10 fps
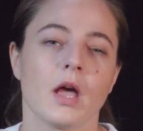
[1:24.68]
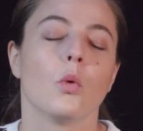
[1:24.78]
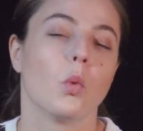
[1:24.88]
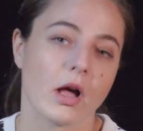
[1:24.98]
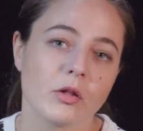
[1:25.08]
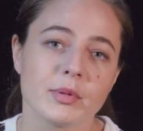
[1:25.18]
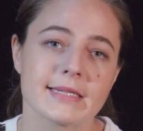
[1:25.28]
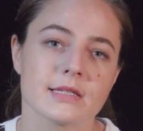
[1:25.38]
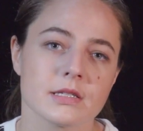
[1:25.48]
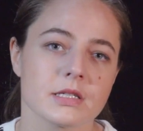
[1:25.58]
while
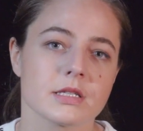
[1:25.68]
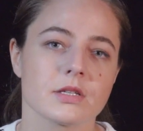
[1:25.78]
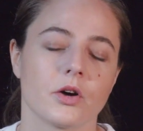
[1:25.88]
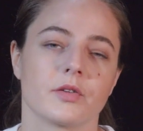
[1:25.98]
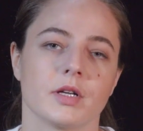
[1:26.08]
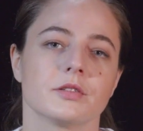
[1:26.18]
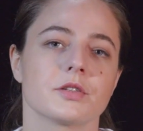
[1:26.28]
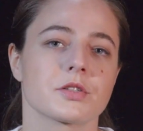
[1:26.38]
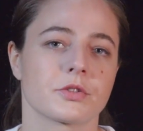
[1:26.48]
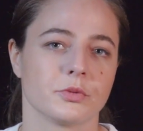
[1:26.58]
businesses are under
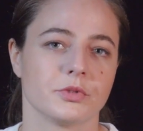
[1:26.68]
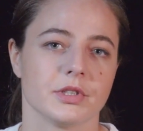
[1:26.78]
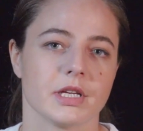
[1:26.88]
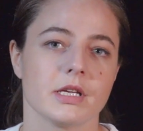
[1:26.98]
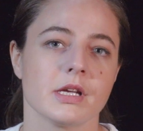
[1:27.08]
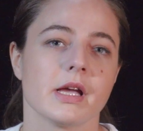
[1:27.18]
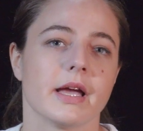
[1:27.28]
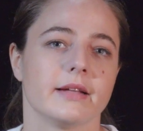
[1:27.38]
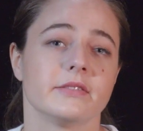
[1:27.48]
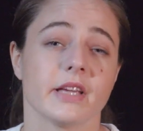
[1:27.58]
scrutiny
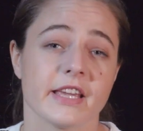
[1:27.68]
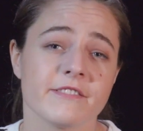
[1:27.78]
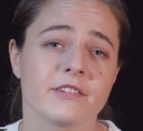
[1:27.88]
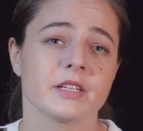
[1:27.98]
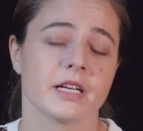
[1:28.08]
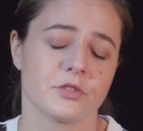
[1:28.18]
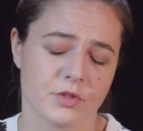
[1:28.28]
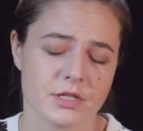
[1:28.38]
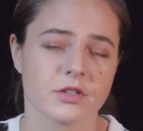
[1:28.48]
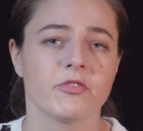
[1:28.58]
and even at
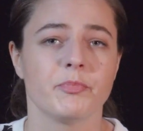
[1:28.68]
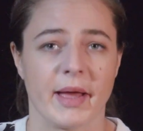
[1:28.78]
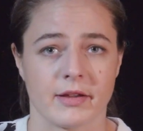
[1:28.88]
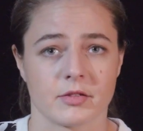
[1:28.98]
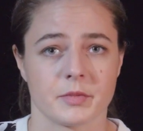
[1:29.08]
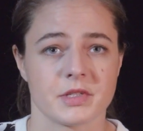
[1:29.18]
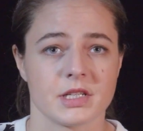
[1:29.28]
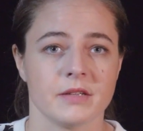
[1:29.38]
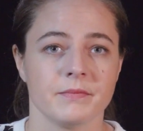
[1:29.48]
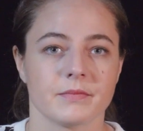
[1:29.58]
risk of
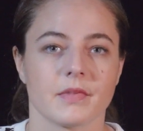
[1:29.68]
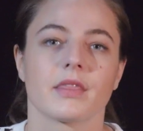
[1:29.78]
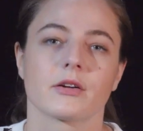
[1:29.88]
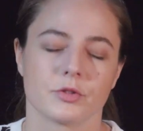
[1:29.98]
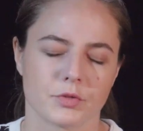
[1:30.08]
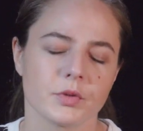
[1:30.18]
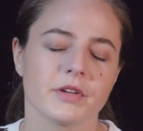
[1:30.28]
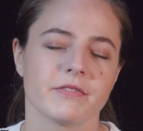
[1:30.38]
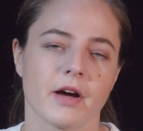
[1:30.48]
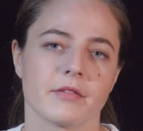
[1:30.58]
bankruptcy, the
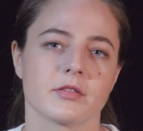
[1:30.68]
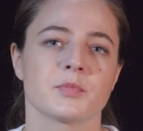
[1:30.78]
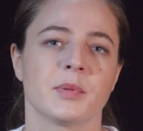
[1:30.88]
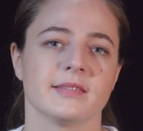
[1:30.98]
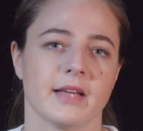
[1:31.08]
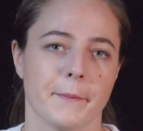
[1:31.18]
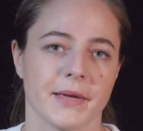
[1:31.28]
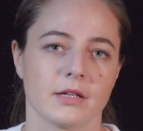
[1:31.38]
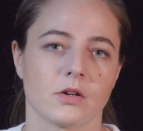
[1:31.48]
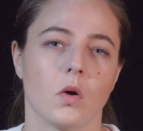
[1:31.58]
coronavirus
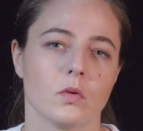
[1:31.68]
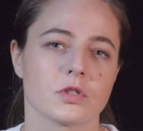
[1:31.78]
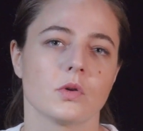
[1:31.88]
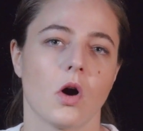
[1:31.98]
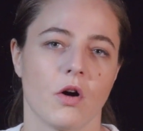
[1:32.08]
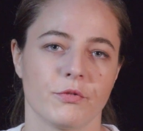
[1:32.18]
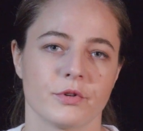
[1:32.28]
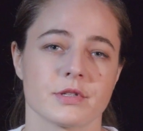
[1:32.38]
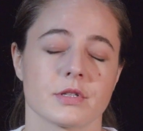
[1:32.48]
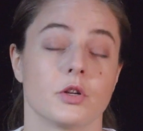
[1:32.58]
pandemic also
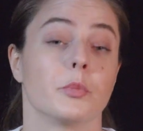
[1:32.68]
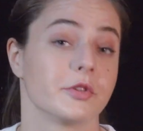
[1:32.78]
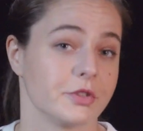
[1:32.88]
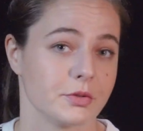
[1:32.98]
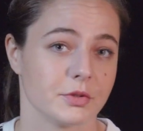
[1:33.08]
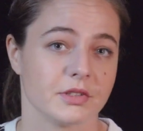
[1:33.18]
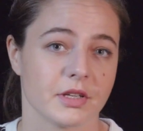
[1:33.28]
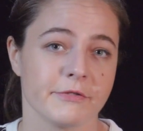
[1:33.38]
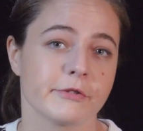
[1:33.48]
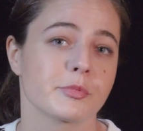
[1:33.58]
offers an
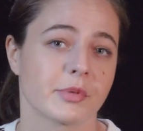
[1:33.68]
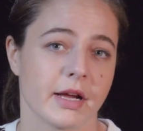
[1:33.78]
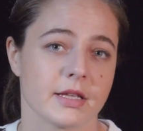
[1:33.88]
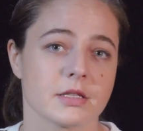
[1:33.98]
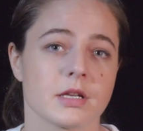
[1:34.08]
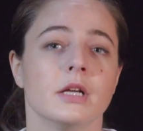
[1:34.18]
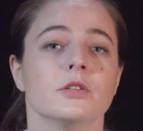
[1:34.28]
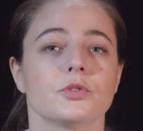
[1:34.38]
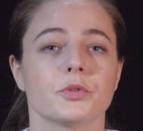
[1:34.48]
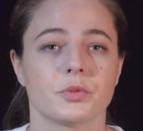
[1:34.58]
opportunity for brands
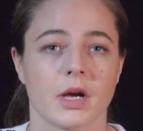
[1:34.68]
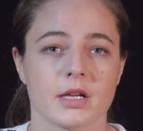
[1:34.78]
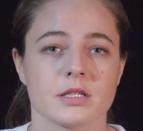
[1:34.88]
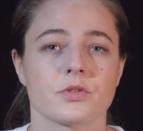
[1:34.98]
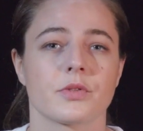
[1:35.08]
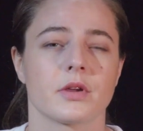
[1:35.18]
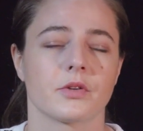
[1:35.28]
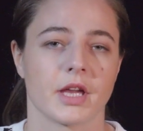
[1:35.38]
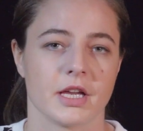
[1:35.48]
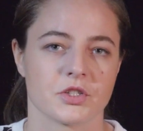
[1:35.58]
to rise to the
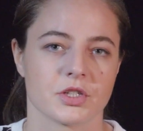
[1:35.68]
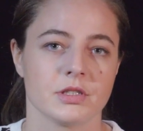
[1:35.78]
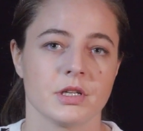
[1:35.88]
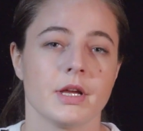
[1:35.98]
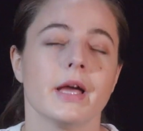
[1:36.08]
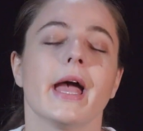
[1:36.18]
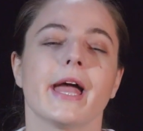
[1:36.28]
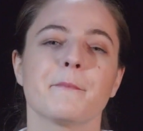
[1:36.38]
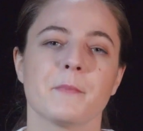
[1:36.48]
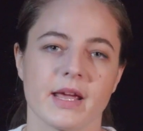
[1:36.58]
occasion
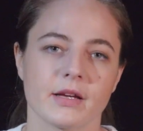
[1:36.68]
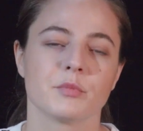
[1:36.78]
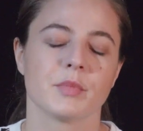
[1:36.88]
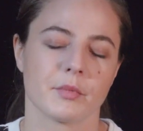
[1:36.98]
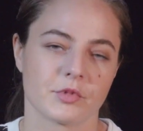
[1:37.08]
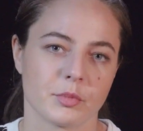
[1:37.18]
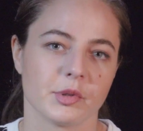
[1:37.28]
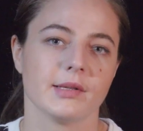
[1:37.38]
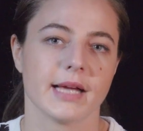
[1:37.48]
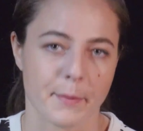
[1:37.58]
and make a
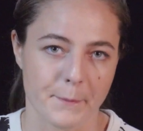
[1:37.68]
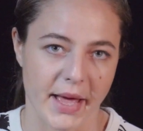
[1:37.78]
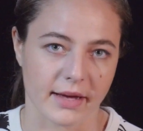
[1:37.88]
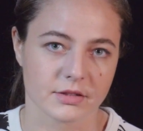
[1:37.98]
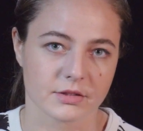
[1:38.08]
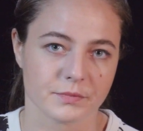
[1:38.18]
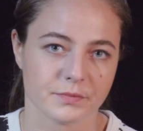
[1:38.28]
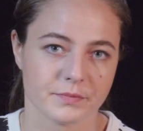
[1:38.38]
memorable impact.